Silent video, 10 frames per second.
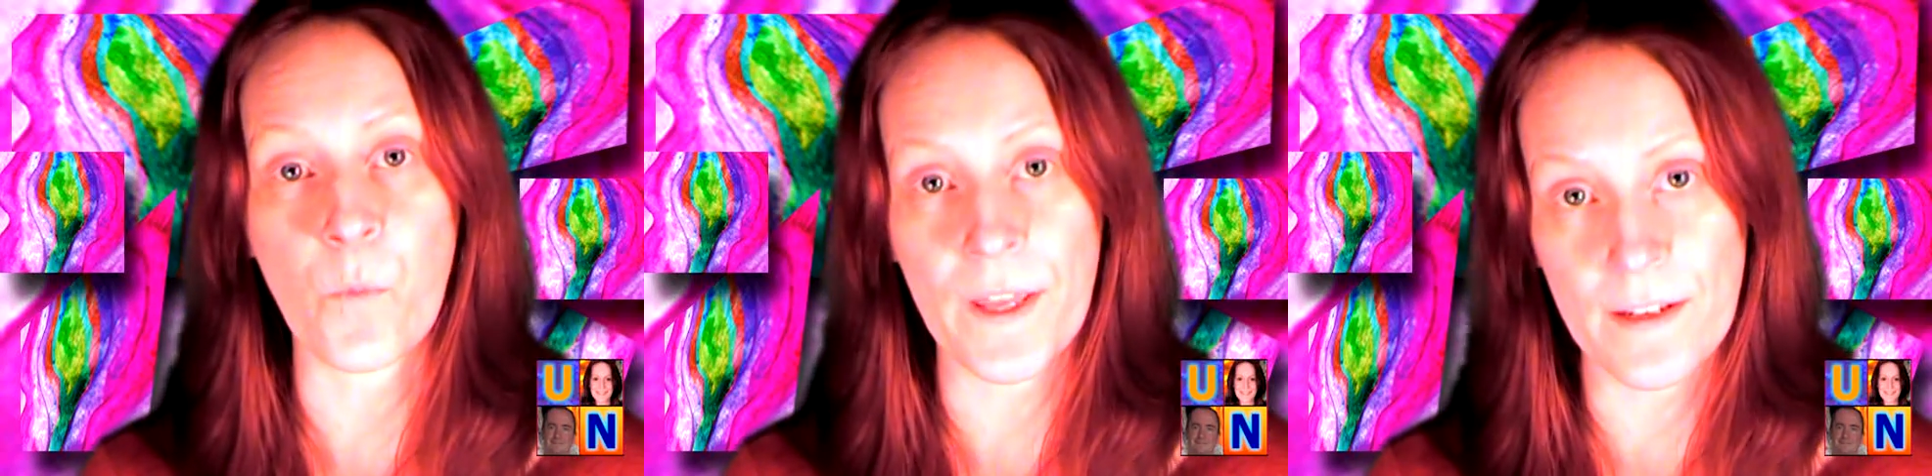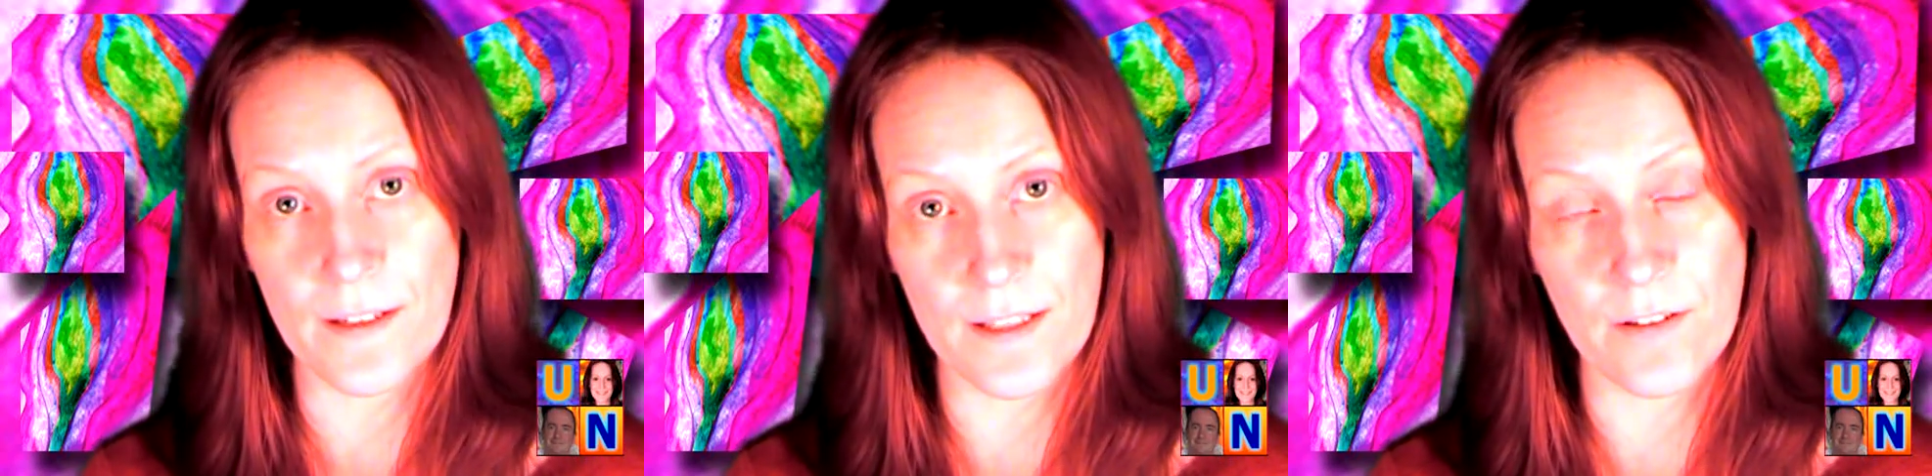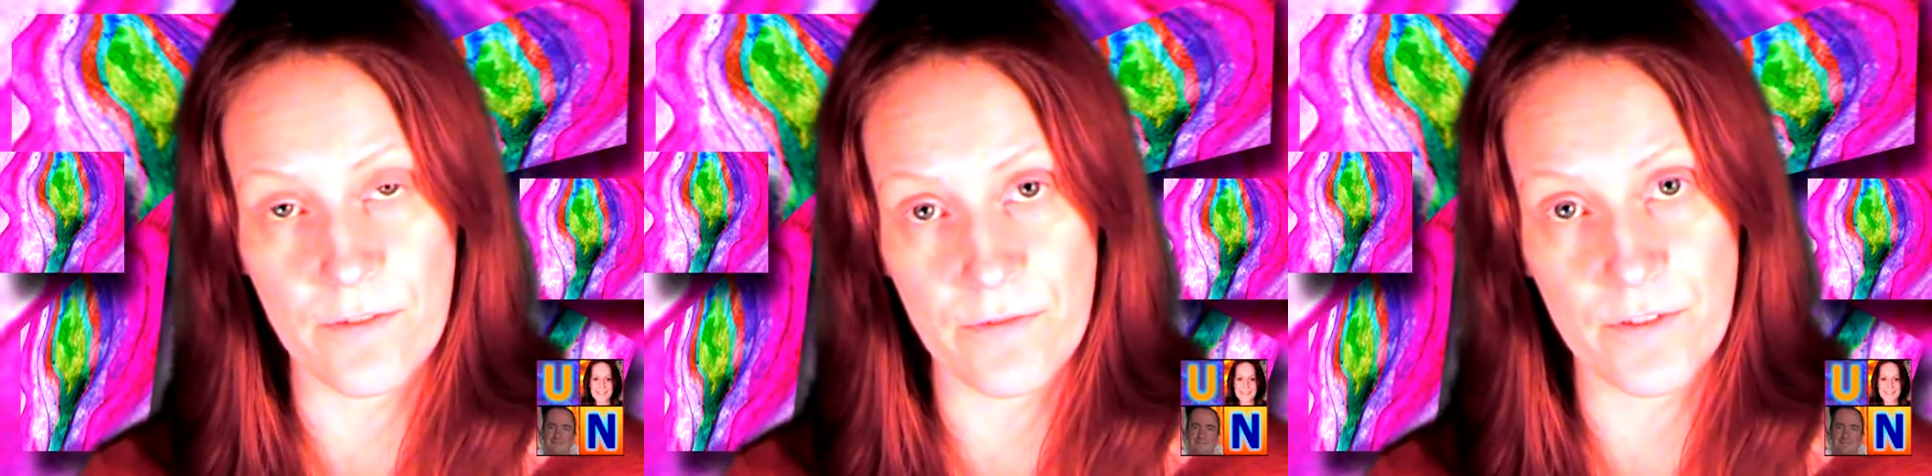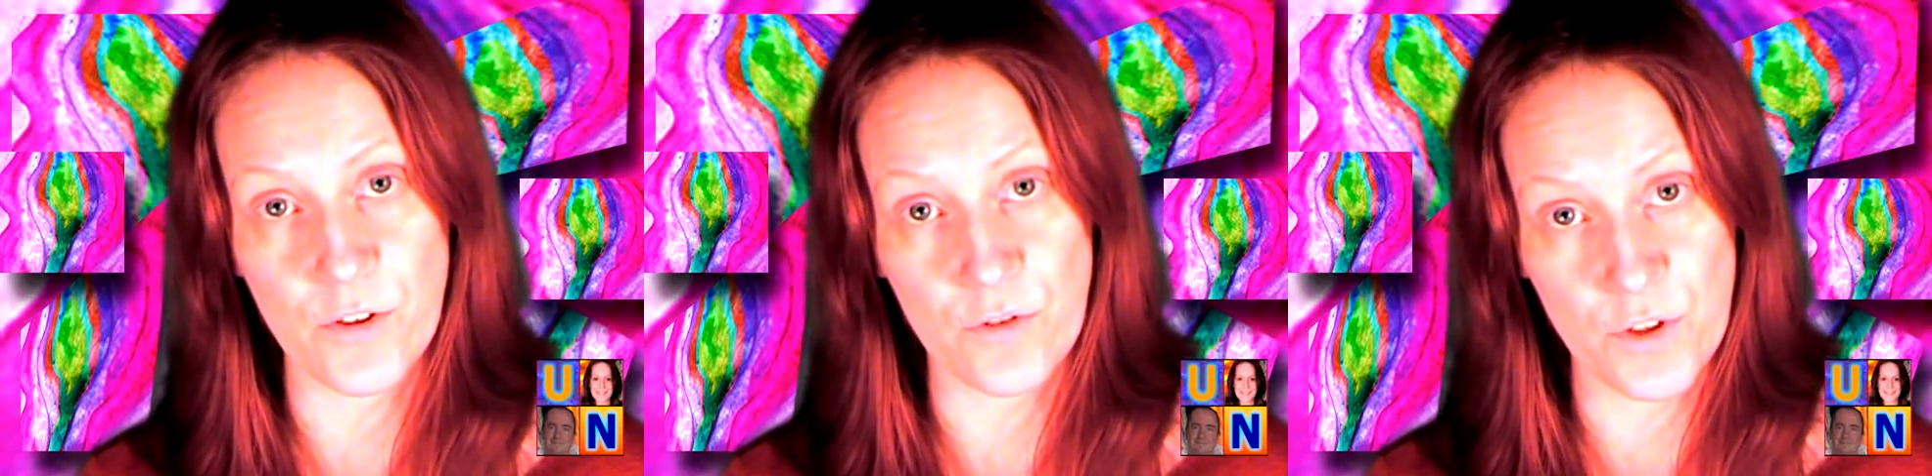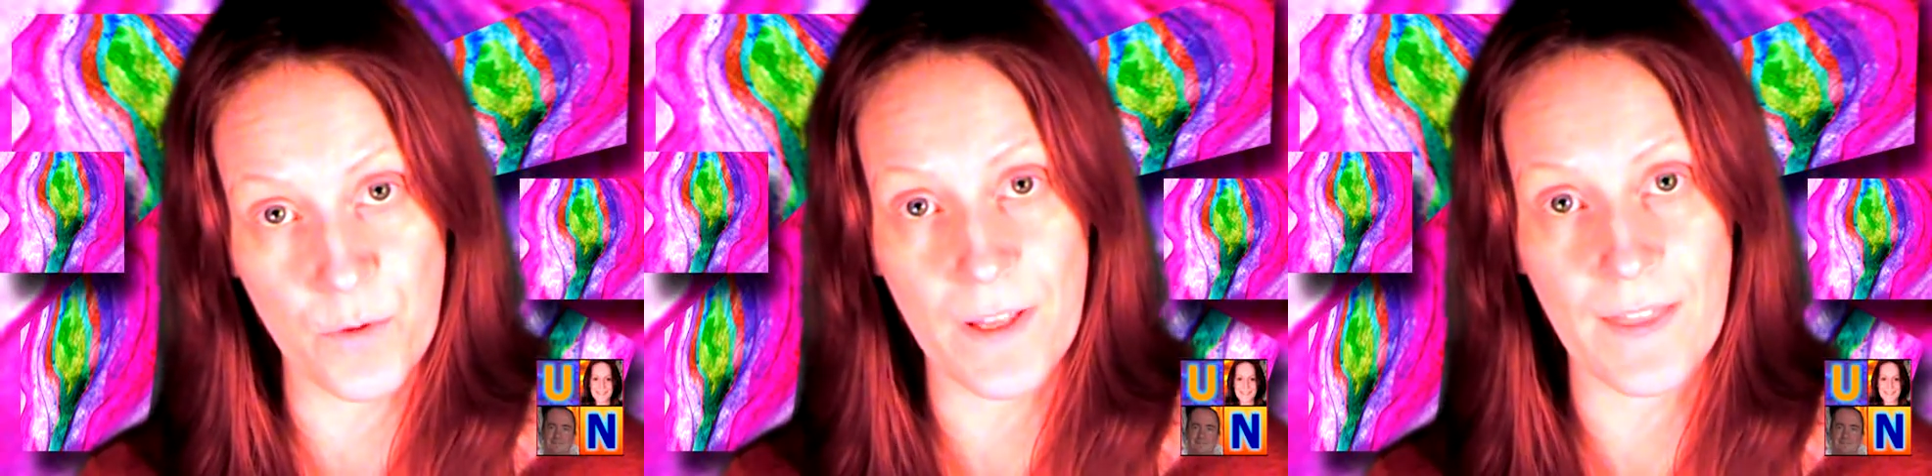when and if you're
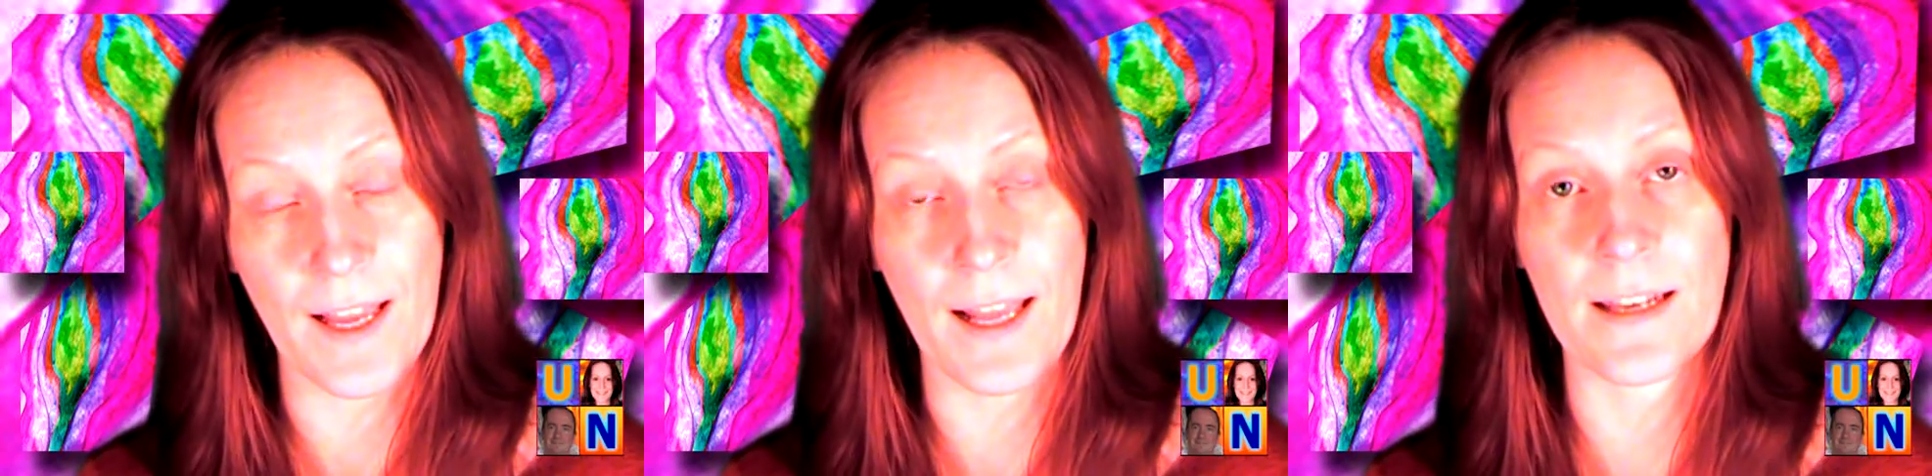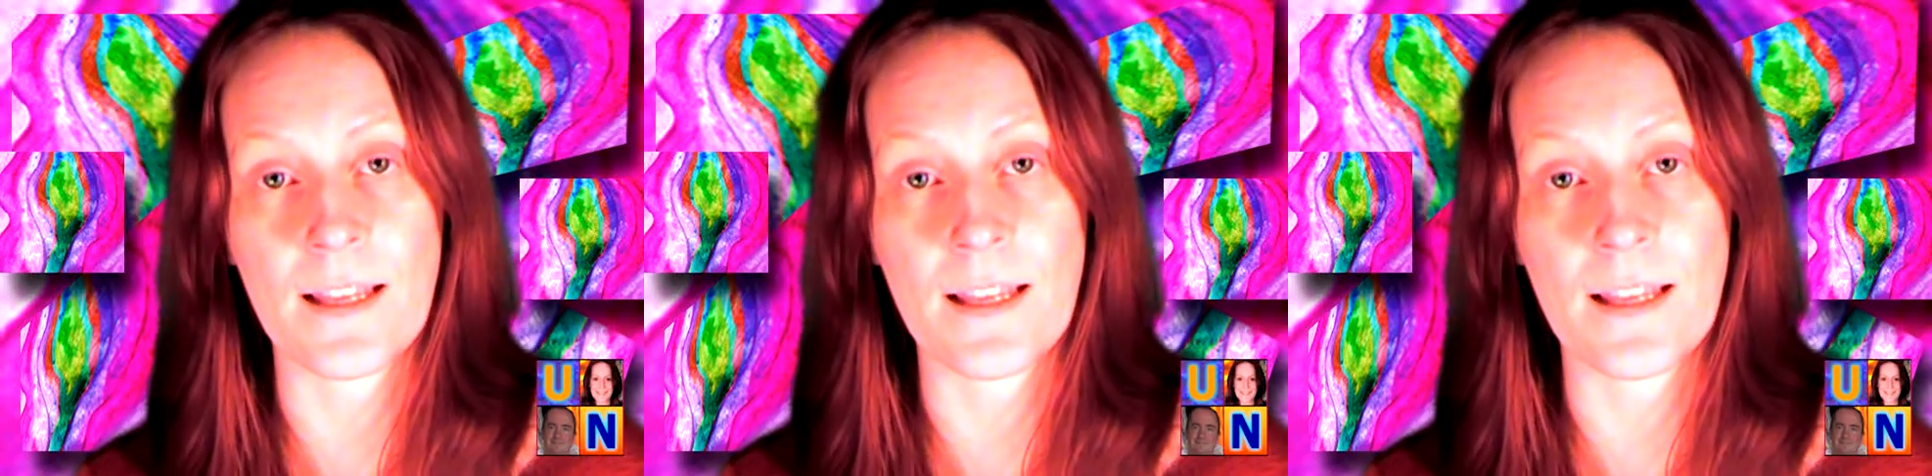doing that.